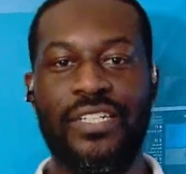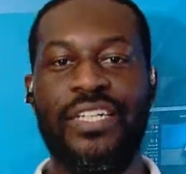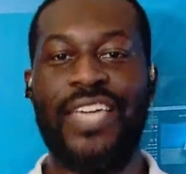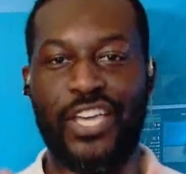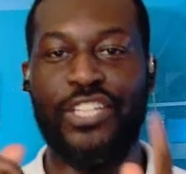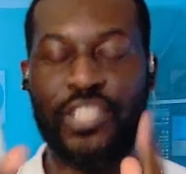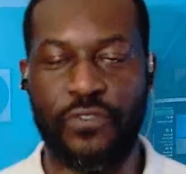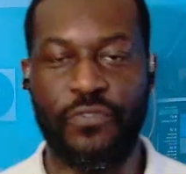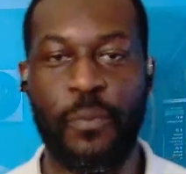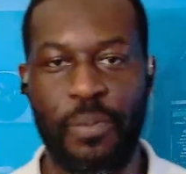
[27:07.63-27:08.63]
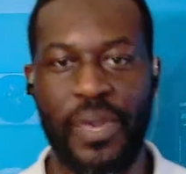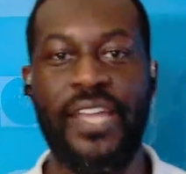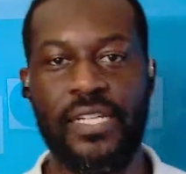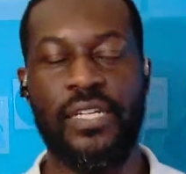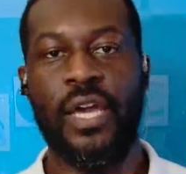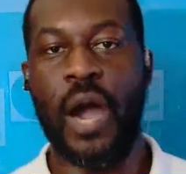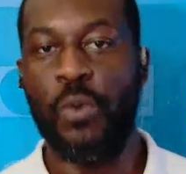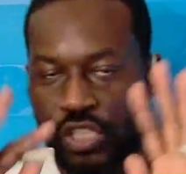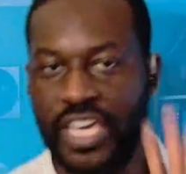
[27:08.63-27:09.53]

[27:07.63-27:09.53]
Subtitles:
a pen. I want you to hear this.